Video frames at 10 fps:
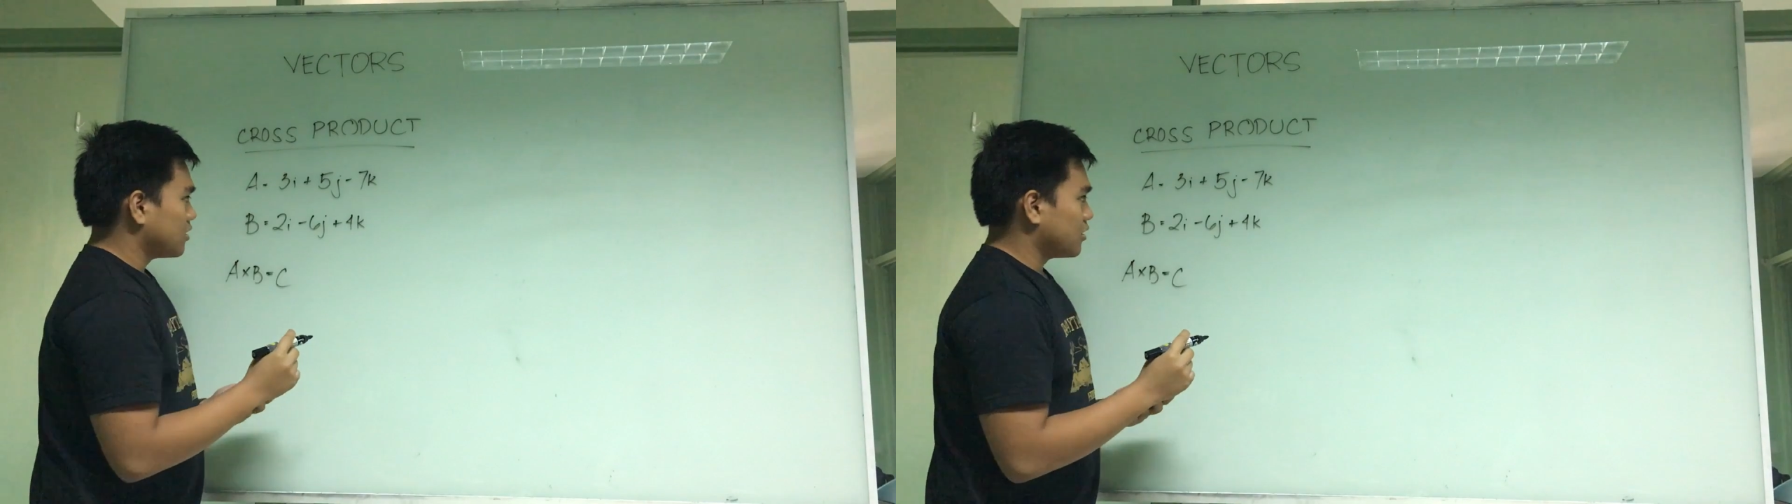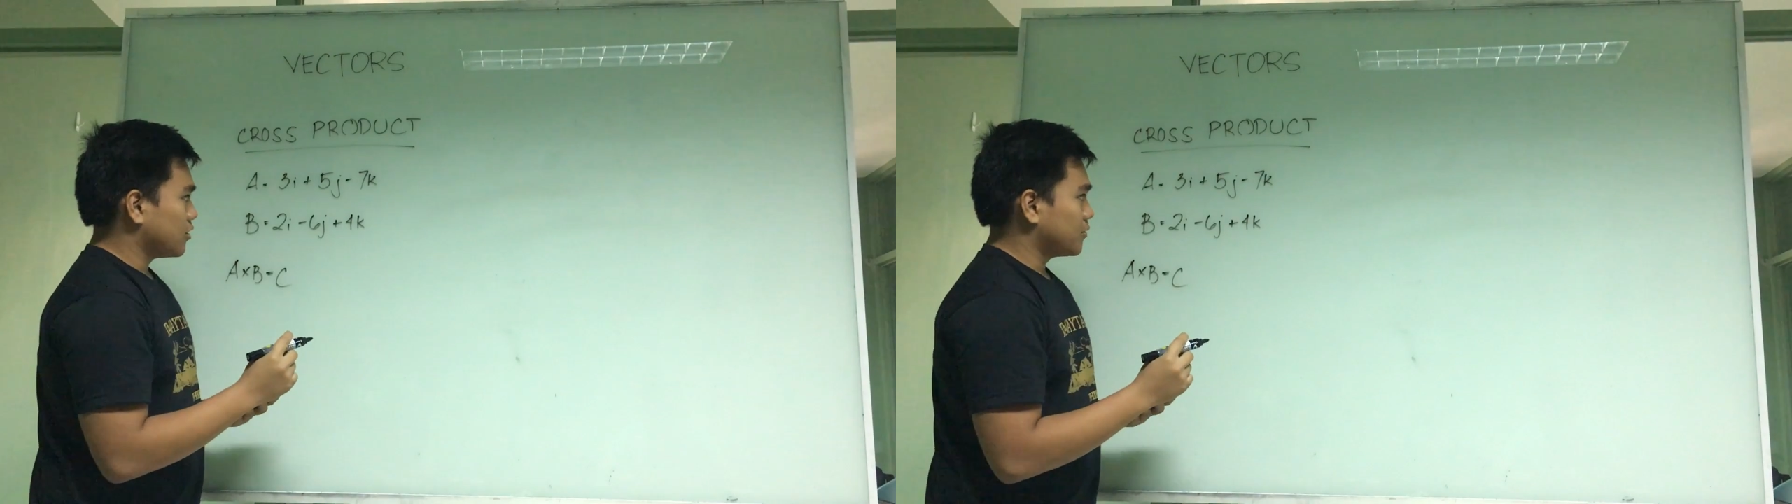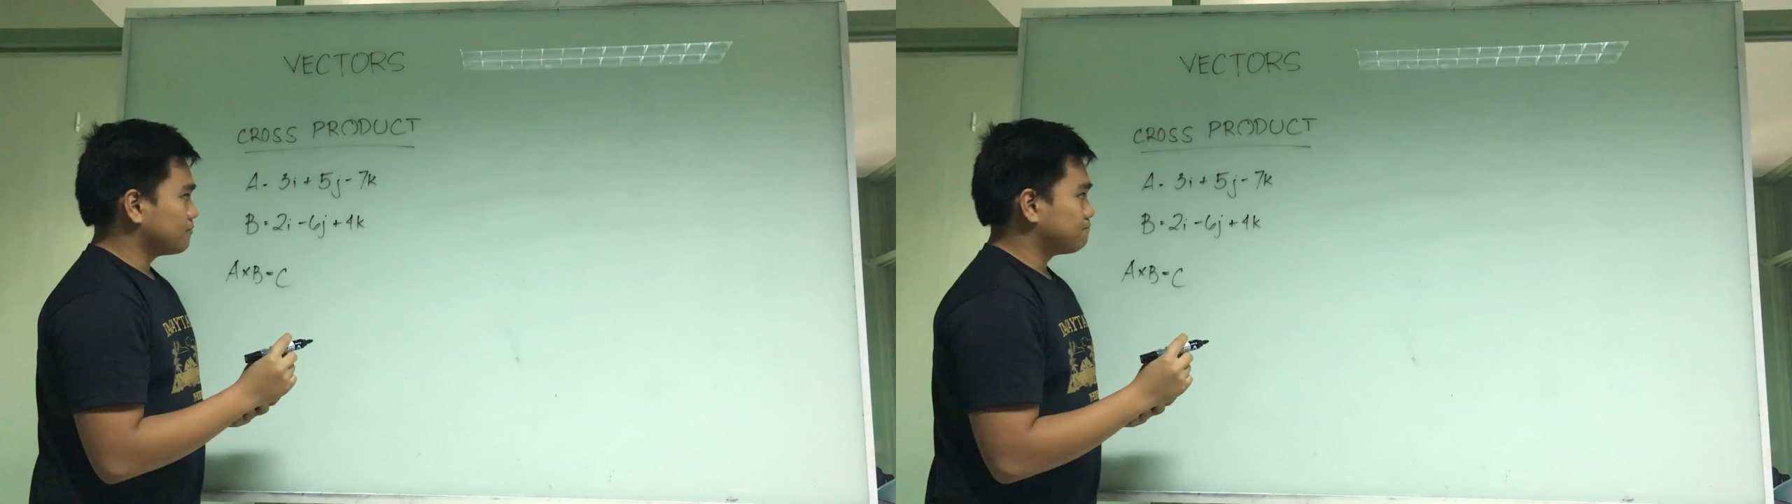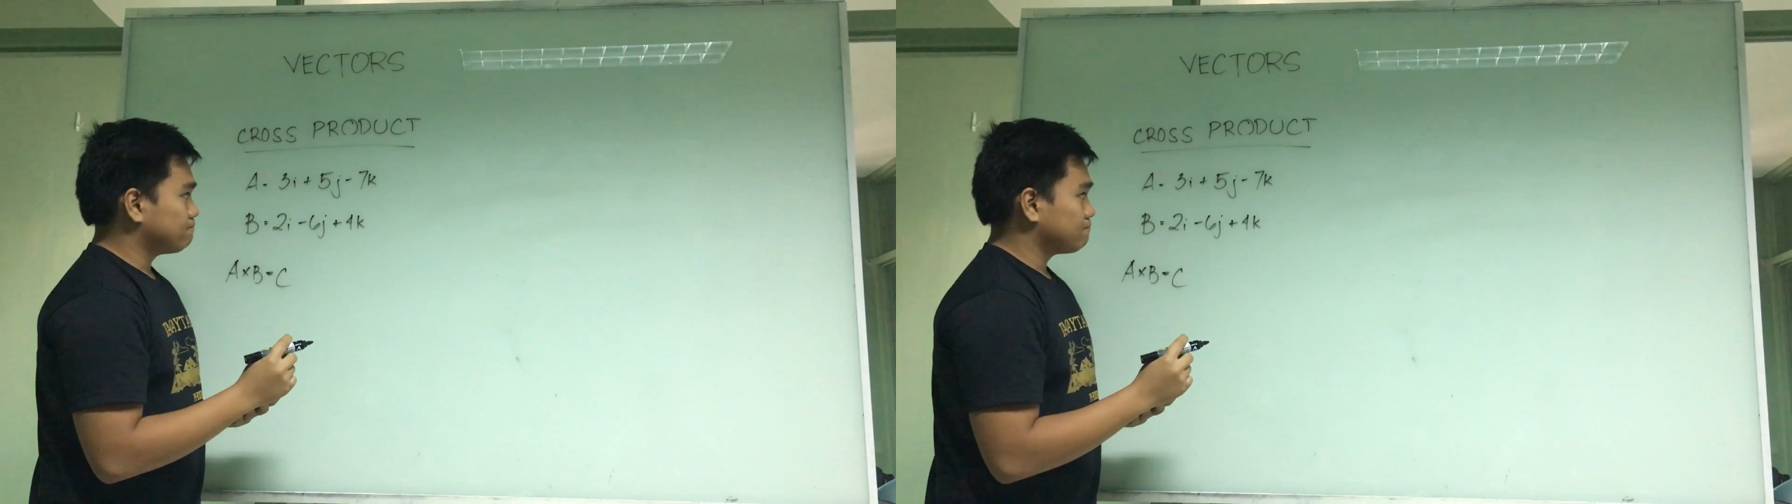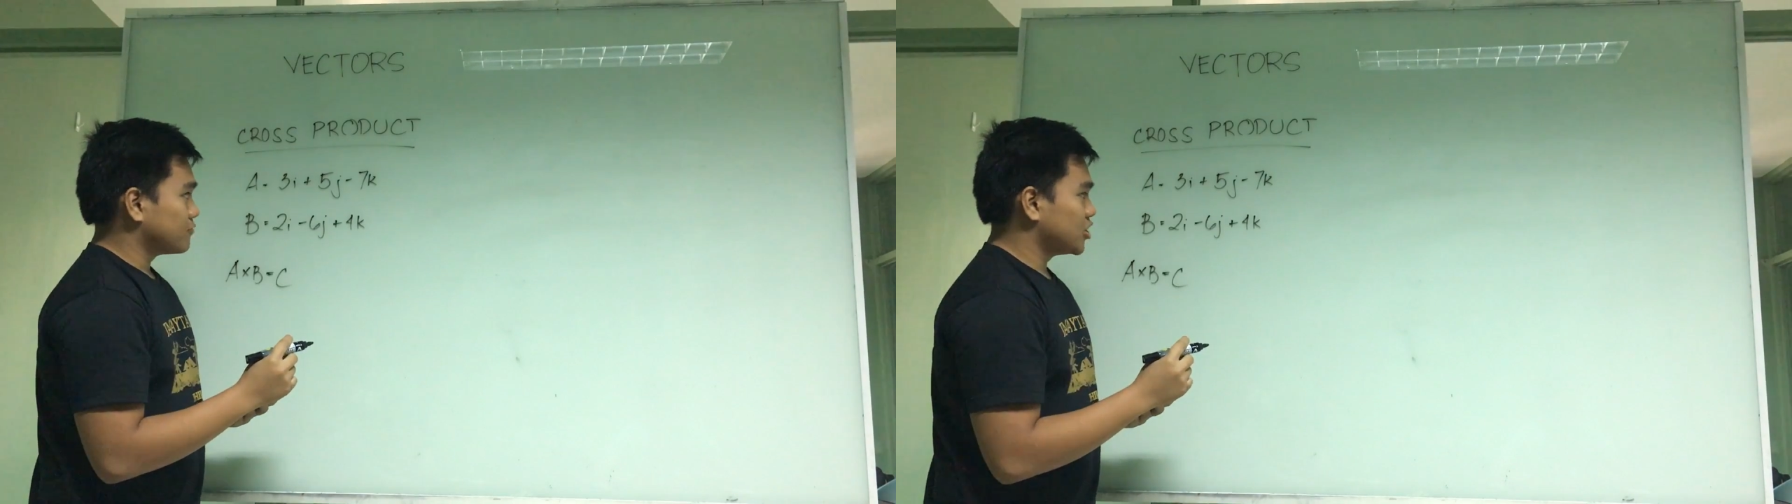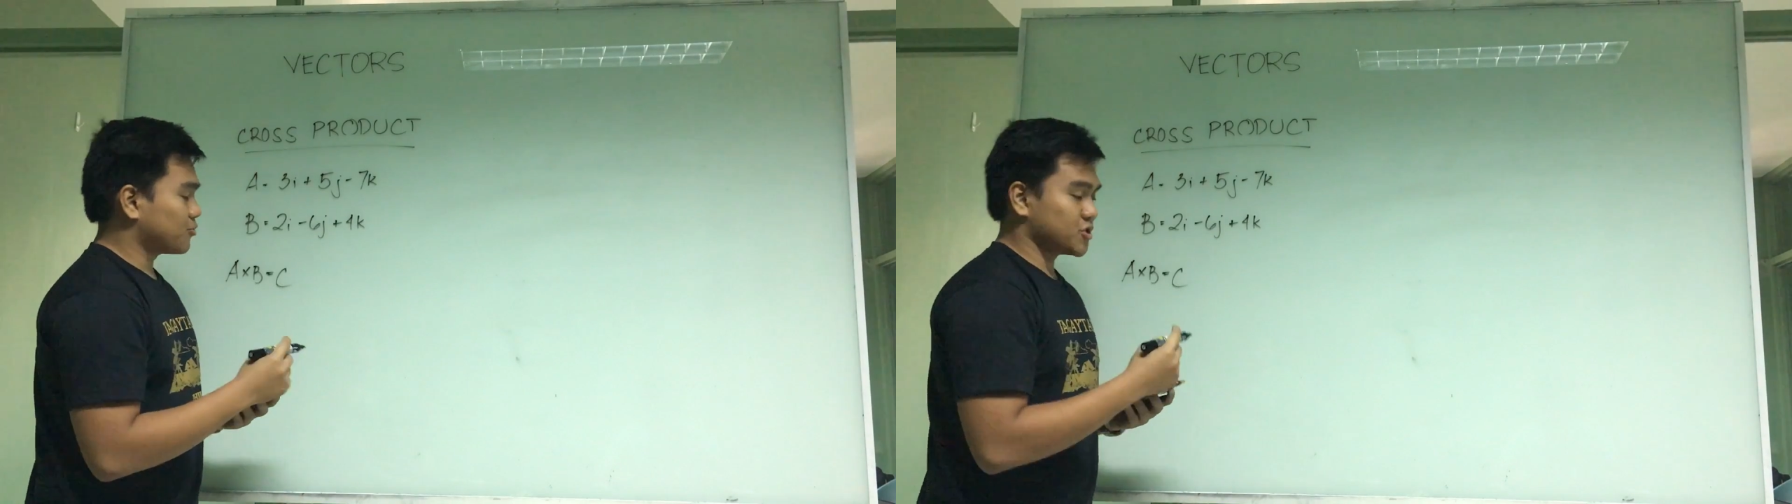the